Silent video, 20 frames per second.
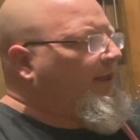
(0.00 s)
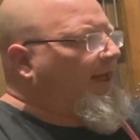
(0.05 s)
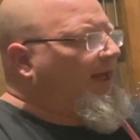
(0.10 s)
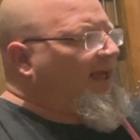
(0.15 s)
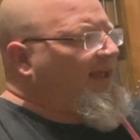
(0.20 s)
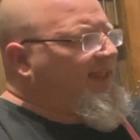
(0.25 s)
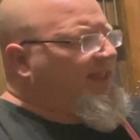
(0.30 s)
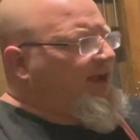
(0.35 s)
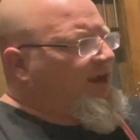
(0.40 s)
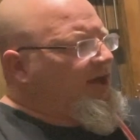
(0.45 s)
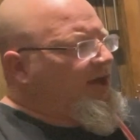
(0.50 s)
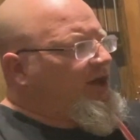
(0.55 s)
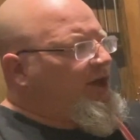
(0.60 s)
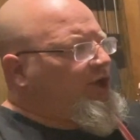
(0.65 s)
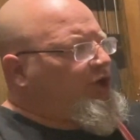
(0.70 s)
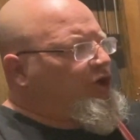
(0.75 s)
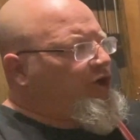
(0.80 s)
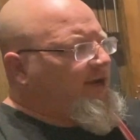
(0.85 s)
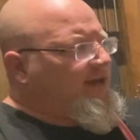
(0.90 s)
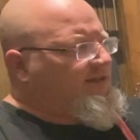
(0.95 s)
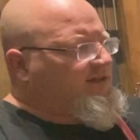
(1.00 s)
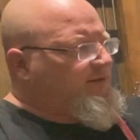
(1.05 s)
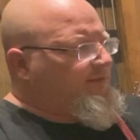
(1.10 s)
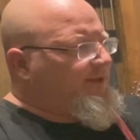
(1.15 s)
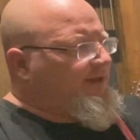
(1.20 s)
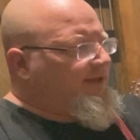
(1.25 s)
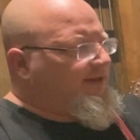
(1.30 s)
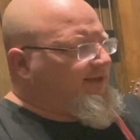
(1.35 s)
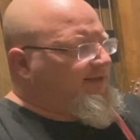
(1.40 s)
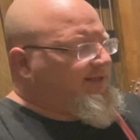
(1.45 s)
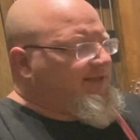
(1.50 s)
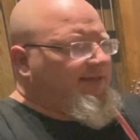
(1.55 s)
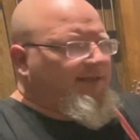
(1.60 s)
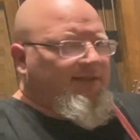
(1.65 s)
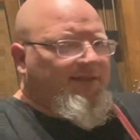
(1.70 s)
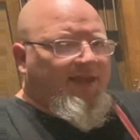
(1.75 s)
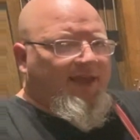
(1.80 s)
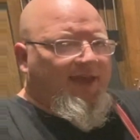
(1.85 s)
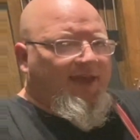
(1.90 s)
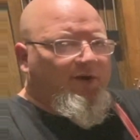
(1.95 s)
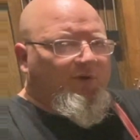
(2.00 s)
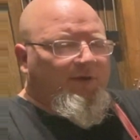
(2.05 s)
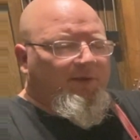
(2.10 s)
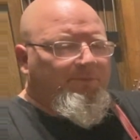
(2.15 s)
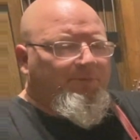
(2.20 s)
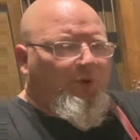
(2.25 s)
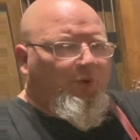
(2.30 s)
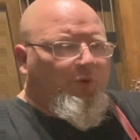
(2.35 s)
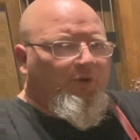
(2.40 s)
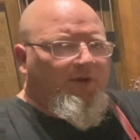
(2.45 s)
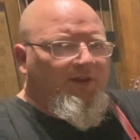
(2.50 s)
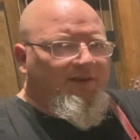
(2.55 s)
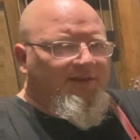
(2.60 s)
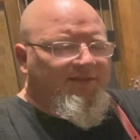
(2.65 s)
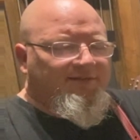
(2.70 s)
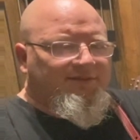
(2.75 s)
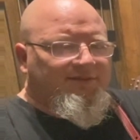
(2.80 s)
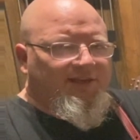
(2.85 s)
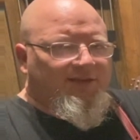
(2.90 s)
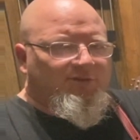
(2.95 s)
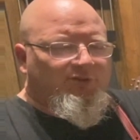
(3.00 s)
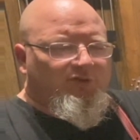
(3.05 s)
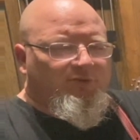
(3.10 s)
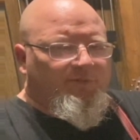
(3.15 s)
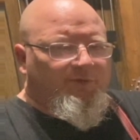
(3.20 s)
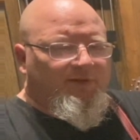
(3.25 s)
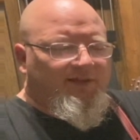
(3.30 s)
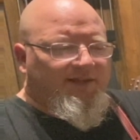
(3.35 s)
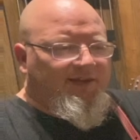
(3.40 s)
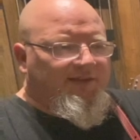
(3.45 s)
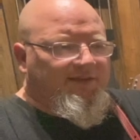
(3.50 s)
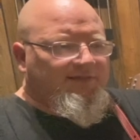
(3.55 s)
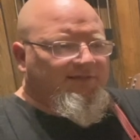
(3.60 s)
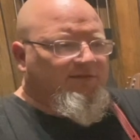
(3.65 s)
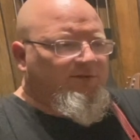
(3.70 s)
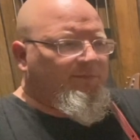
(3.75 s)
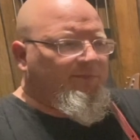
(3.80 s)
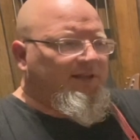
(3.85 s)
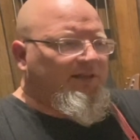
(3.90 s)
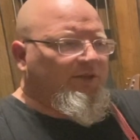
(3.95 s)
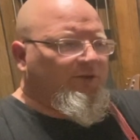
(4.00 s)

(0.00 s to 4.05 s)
I cannot underestimate how important this instrument is to me,